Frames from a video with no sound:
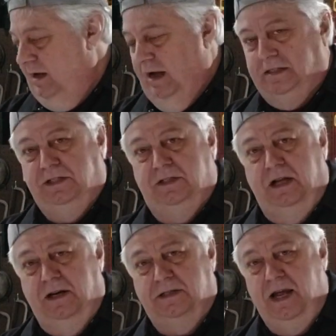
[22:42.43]
It's
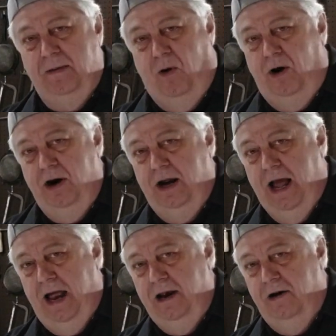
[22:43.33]
in the same order you
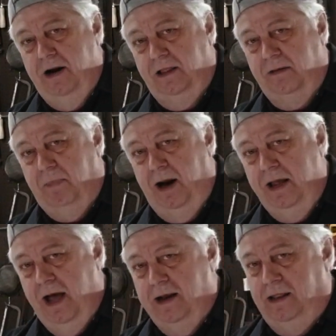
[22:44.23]
got here. You got the
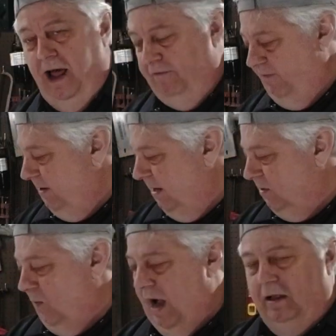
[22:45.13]
muddy on the left, you got
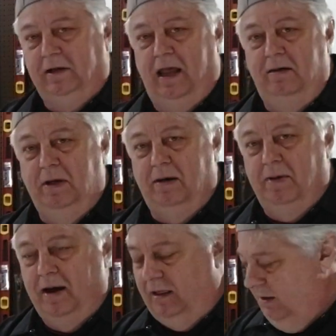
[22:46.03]
the wild game in the
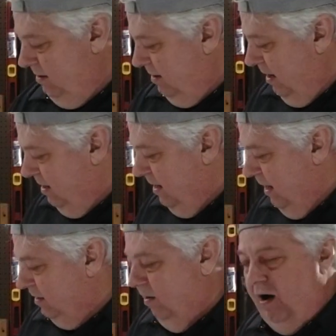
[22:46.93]
middle, and you
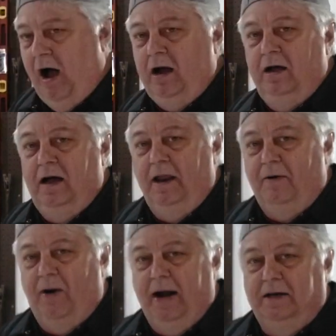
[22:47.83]
got the hawk on the
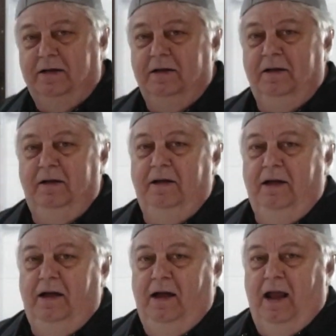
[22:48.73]
right
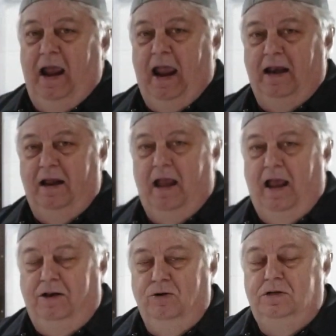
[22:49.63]
and,
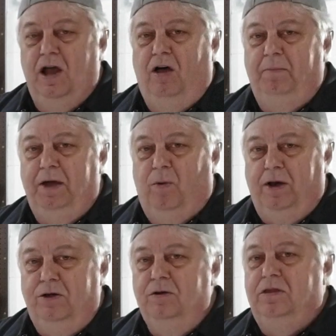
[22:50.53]
and you tell me
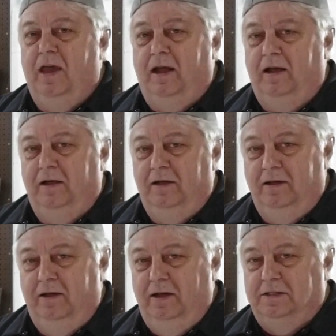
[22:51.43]
what you think
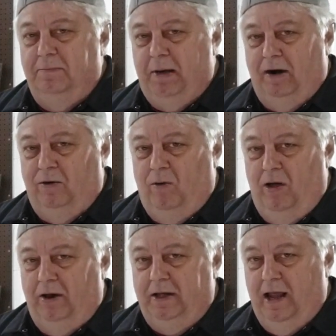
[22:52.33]
is the better
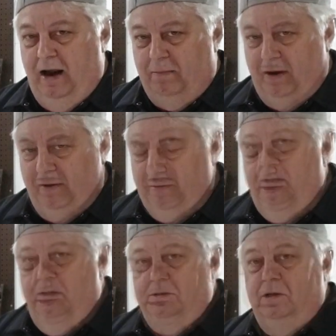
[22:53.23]
quality camera.
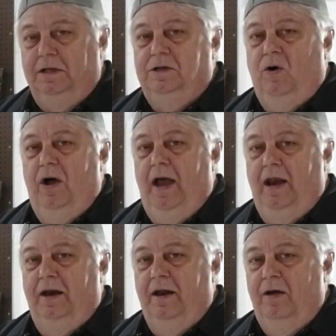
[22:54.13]
So let's go
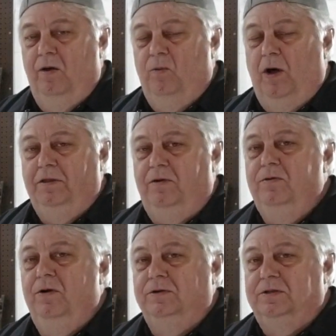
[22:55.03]
ahead and run
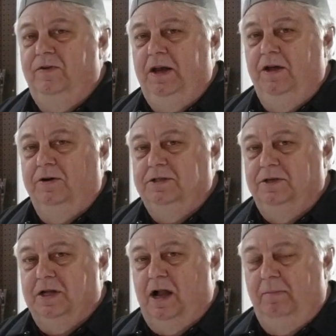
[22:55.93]
through those videos.
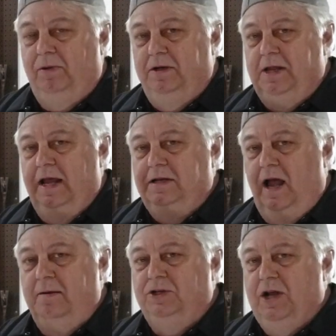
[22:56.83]
There's a couple of
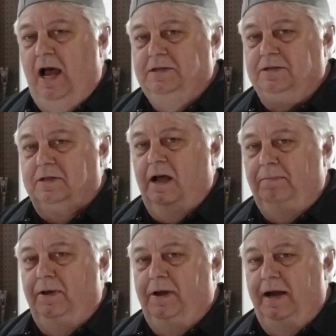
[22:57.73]
daytime shots, there's a
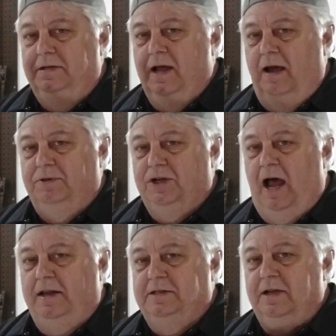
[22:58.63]
couple of nighttime
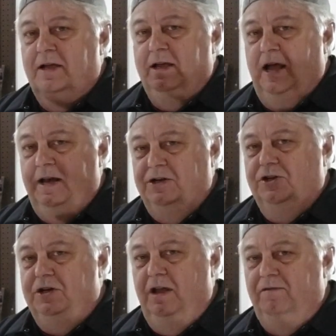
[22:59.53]
shots, and this
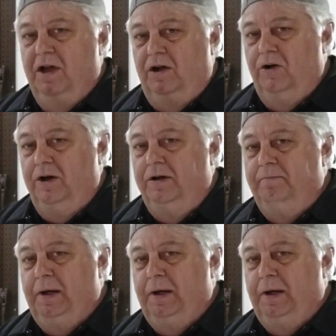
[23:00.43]
should give you a good